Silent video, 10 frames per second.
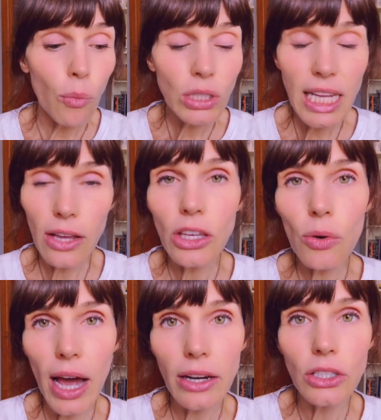I will tell
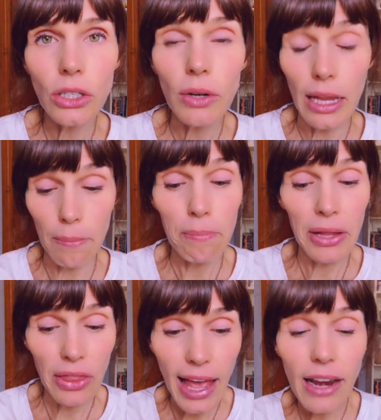you how to do it,
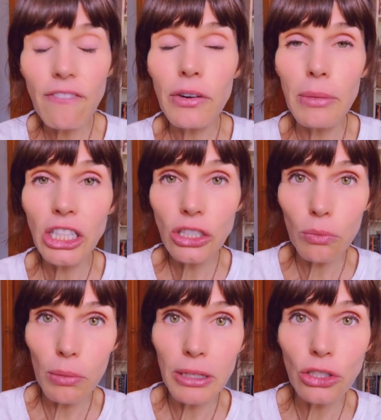but that
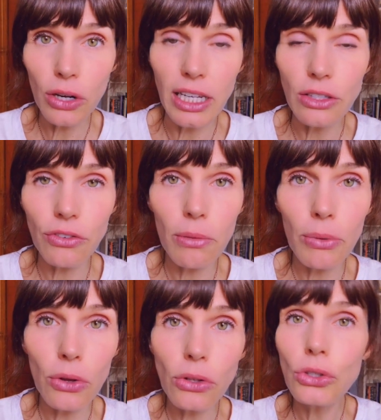information will be
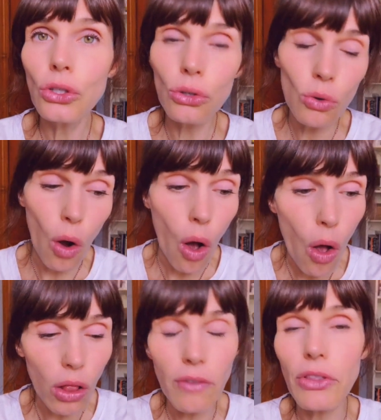transferable to
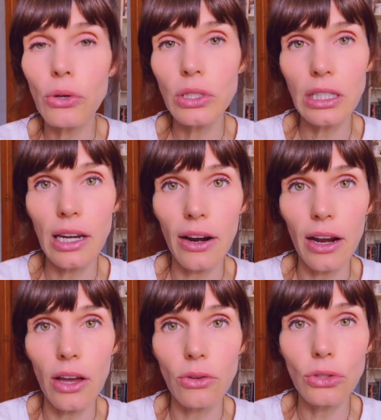all of those
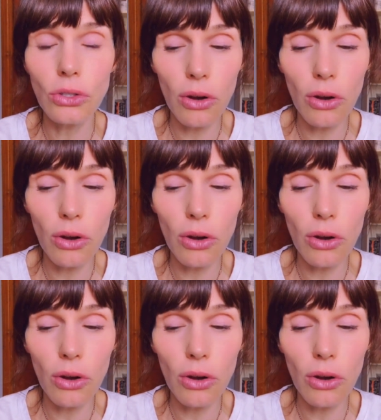scenarios.